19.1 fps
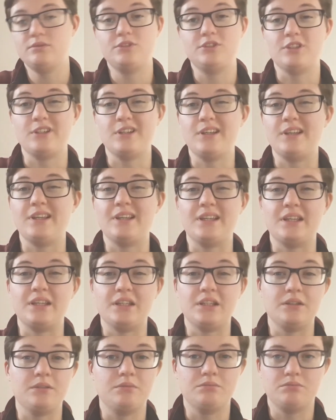the
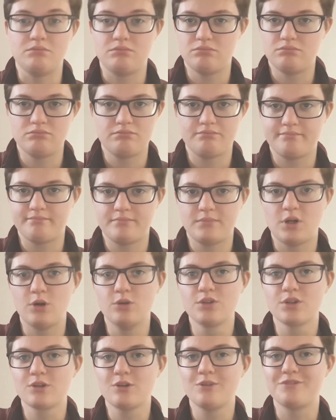
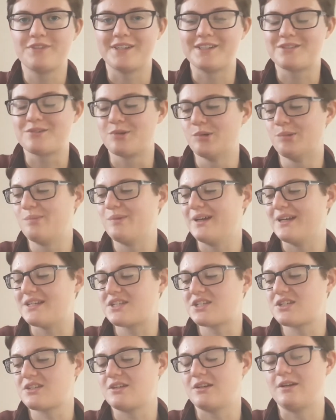owner of that group
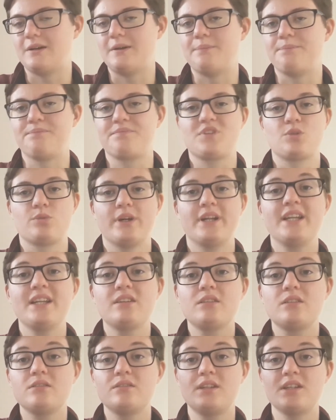is
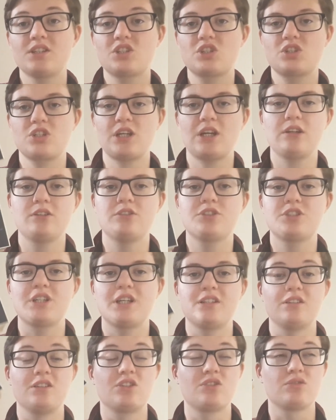creating this challenge,
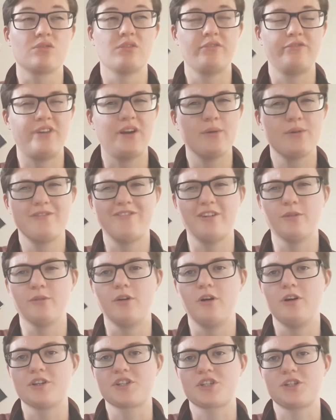and it's very, very
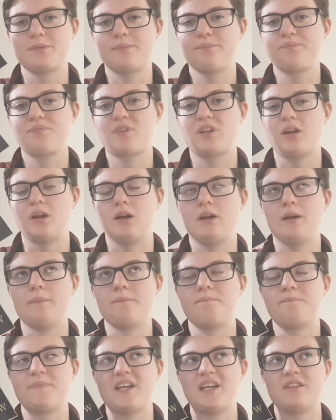awesome.
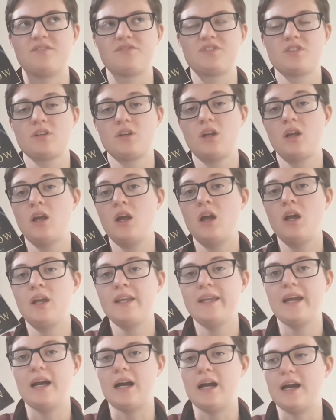
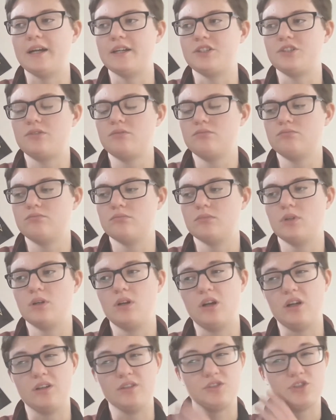I
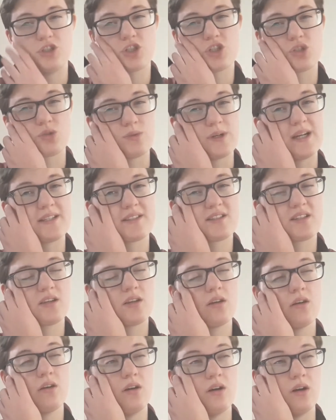just read
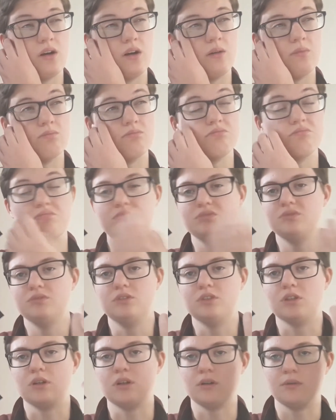
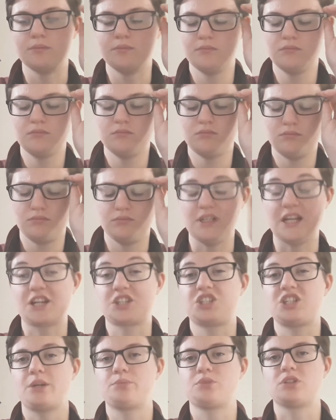the
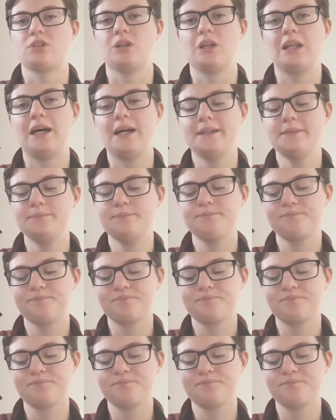next chapter in line,